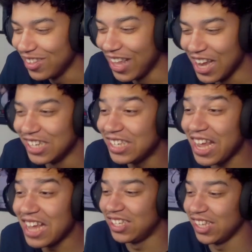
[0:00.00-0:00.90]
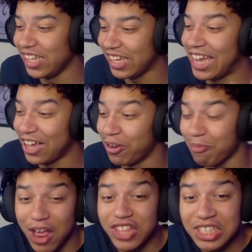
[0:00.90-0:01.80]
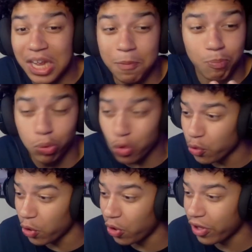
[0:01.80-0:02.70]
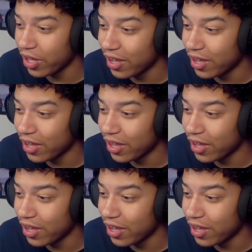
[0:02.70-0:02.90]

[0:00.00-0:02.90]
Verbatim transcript: they just instantly kill him, bro. This is brutal.